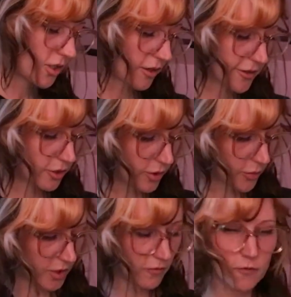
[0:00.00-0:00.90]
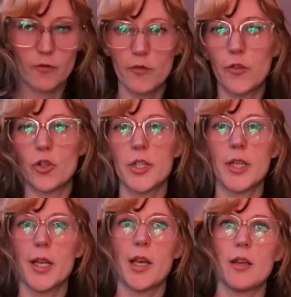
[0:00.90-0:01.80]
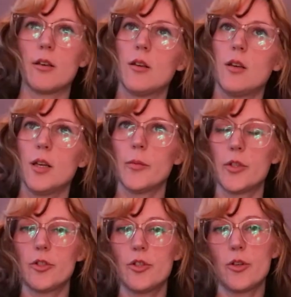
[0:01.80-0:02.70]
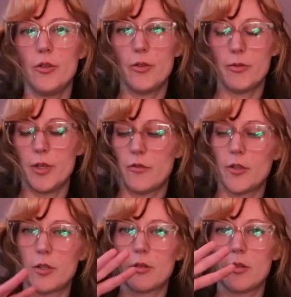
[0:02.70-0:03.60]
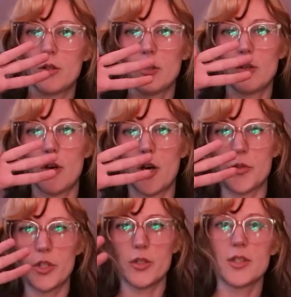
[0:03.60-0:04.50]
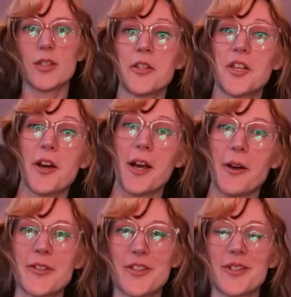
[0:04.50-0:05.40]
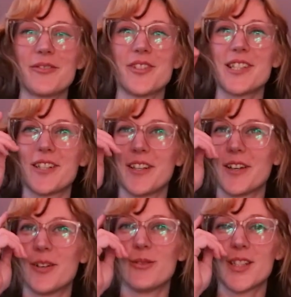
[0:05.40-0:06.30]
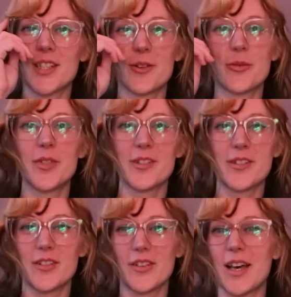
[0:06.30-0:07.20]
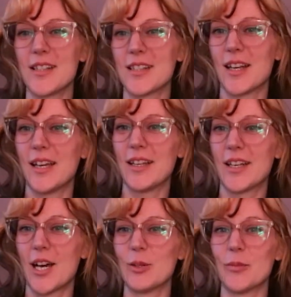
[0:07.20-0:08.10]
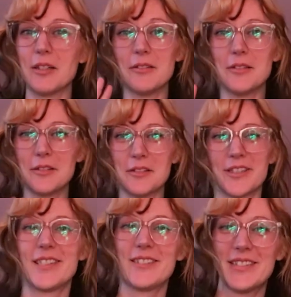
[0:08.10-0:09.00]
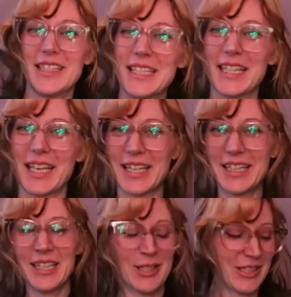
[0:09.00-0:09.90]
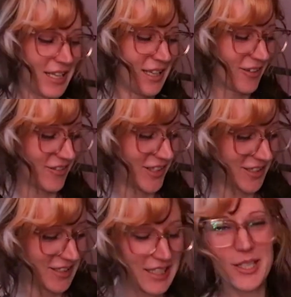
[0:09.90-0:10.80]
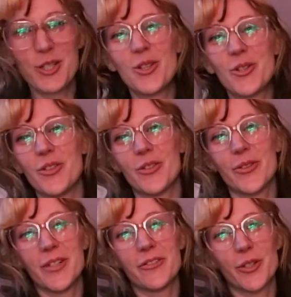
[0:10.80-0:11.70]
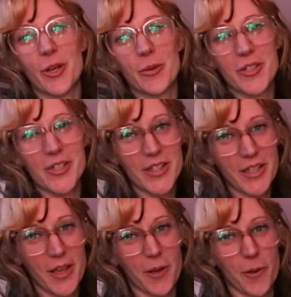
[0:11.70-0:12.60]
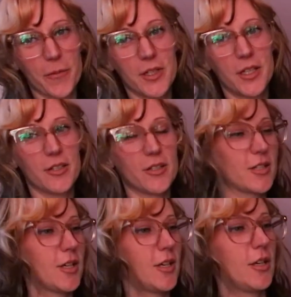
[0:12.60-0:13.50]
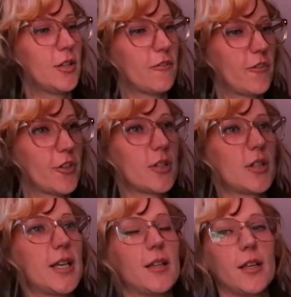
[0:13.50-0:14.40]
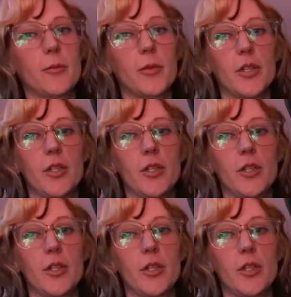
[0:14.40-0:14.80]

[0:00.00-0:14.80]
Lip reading: our equipment for today. I'm gonna show you 3 different options. Sorry, I was just watching Snowpiercer last night and now I'm like, ooh, I don't like that. Show you 3 different options. Here's the first light that I'm gonna